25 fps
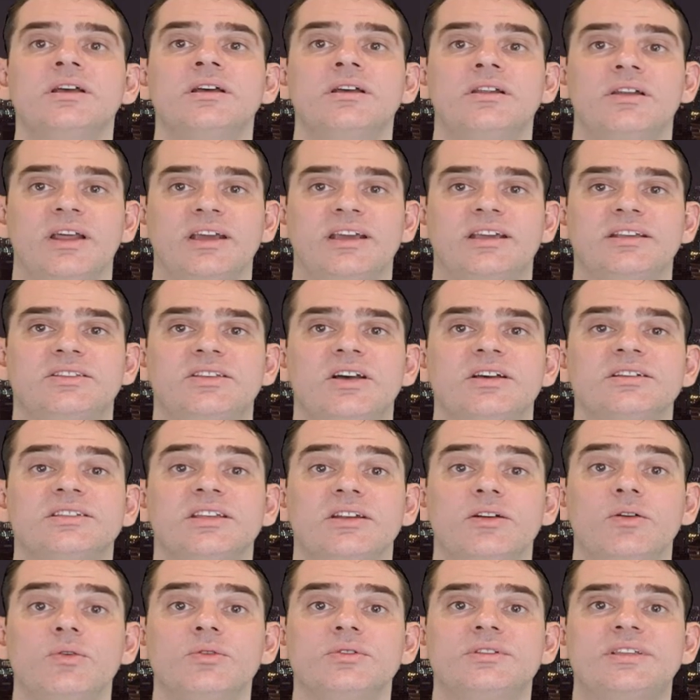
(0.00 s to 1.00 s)
like it does in
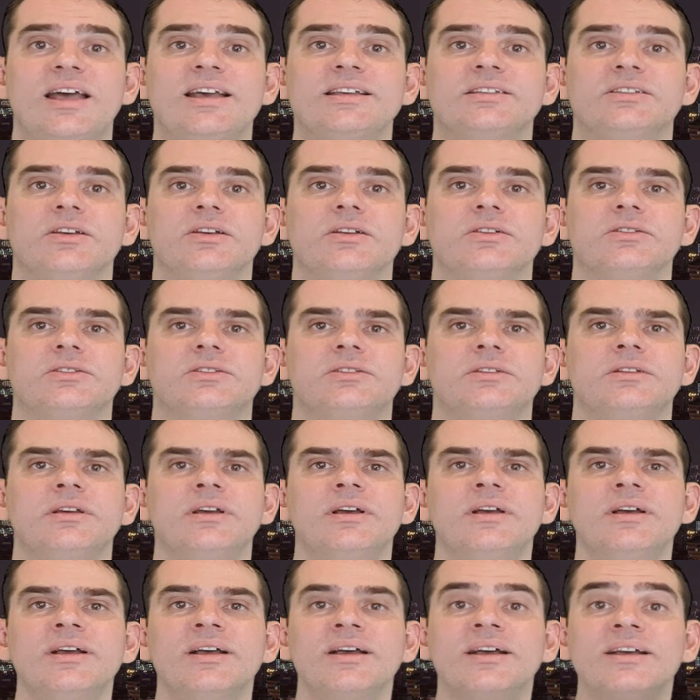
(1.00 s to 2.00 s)
all deserts.
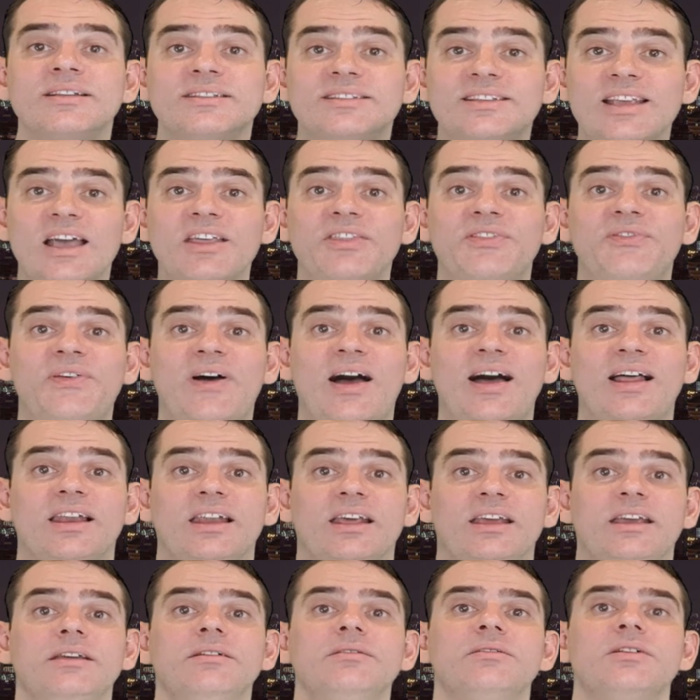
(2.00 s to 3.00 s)
Death
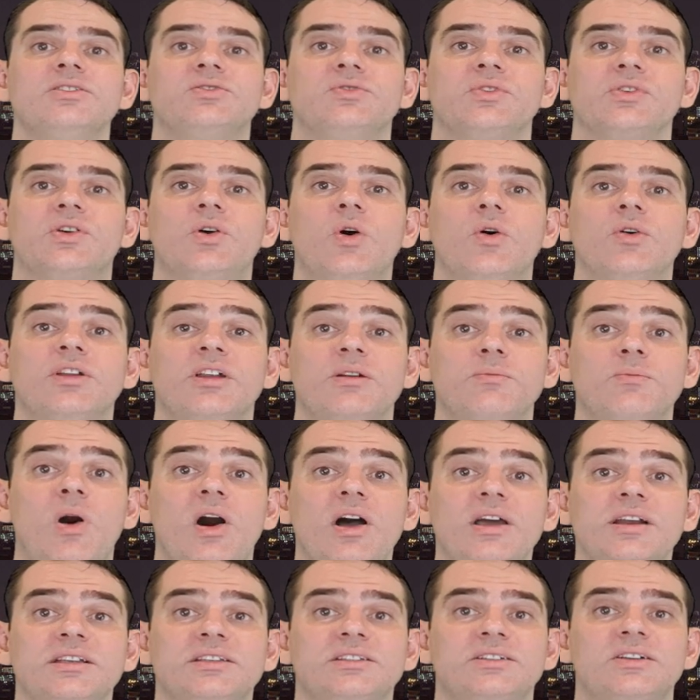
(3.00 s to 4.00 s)
Valley has recorded
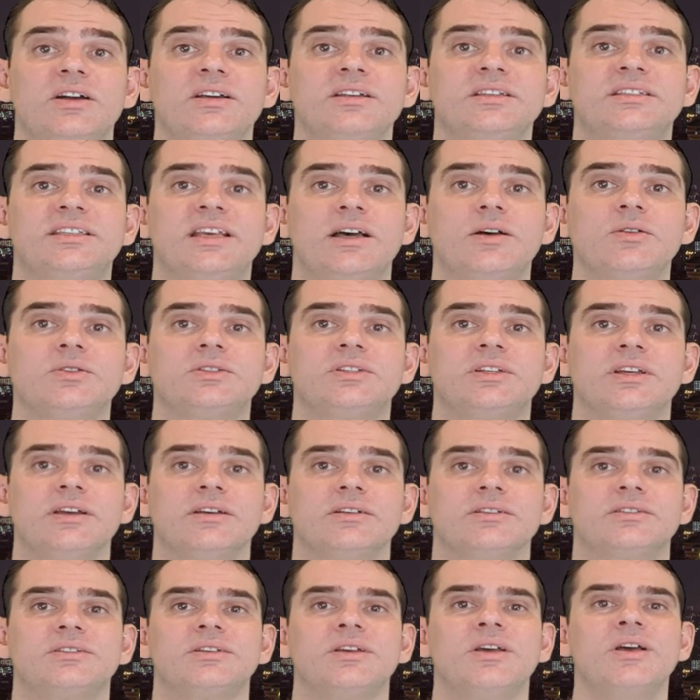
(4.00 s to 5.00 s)
minus 9
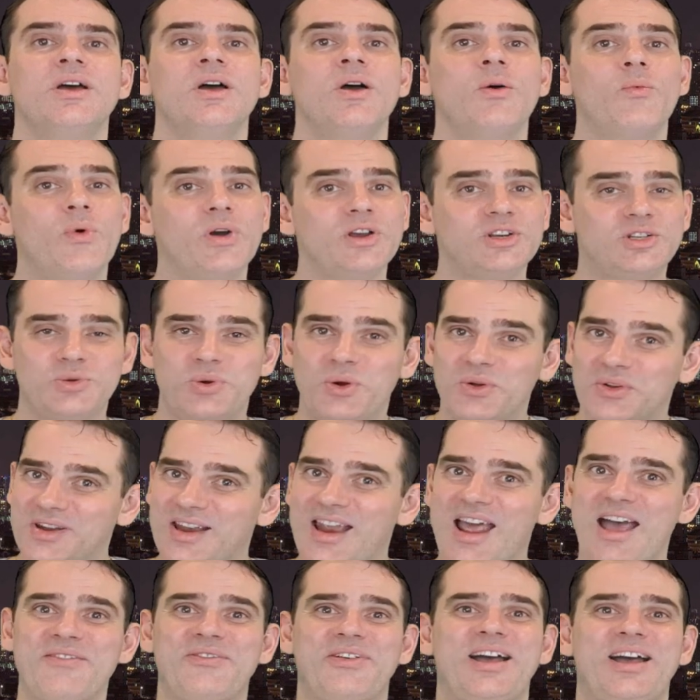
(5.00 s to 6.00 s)
Celsius, which will
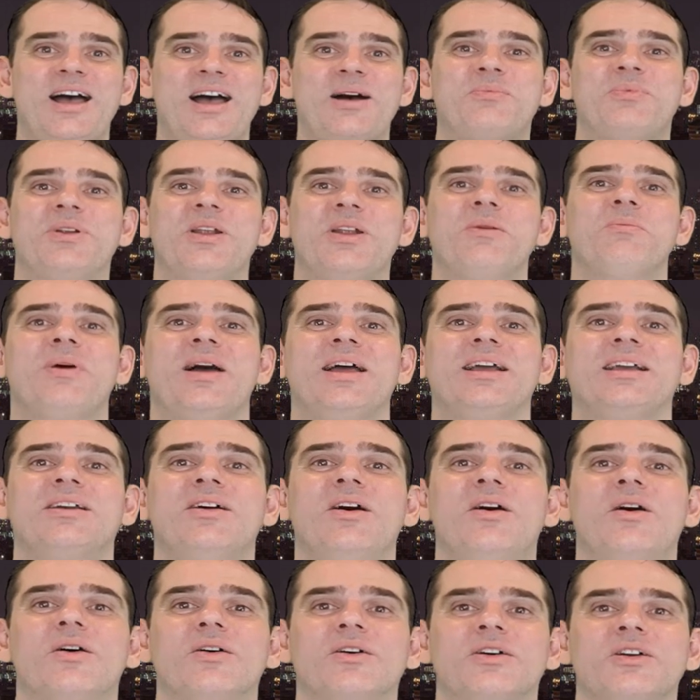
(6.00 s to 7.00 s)
never happen in
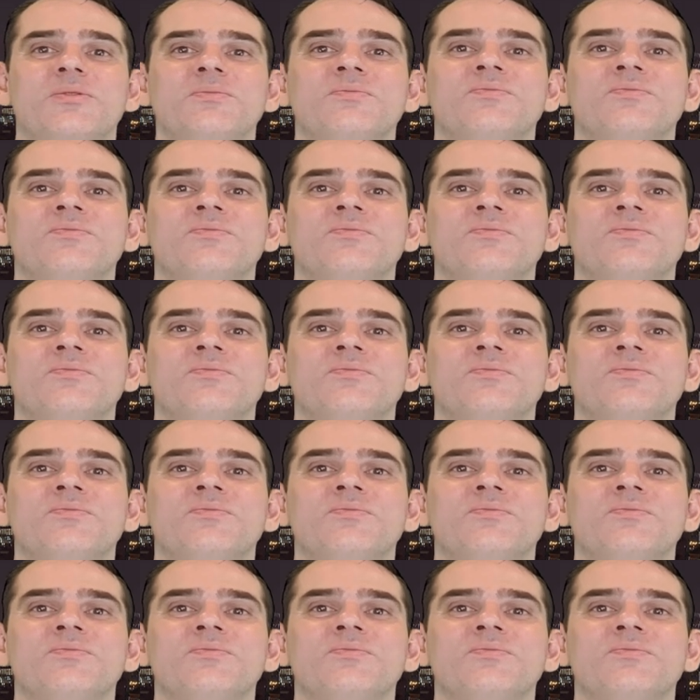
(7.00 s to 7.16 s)
Bangkok.